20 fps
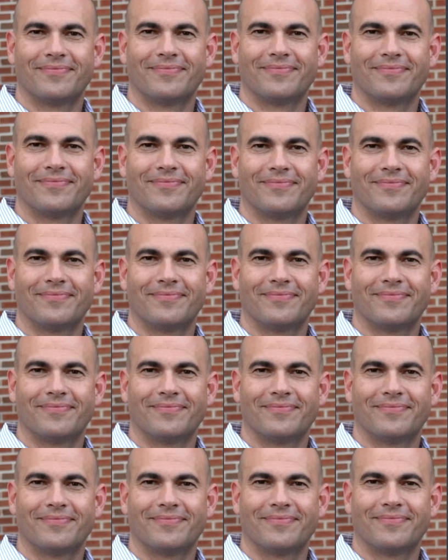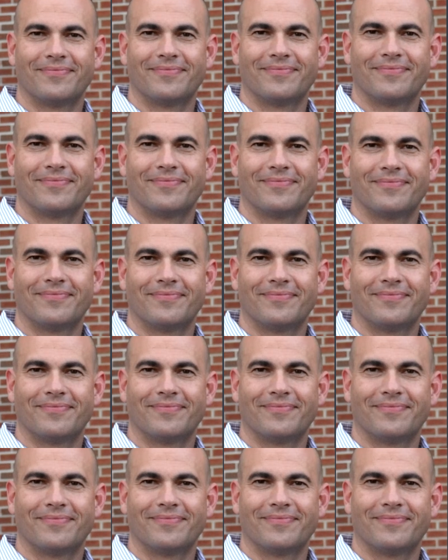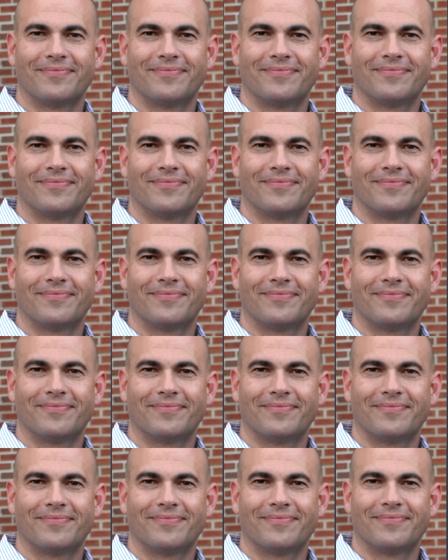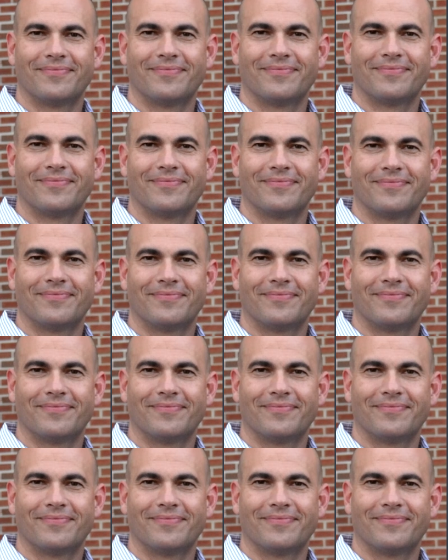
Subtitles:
No one is speaking in this clip.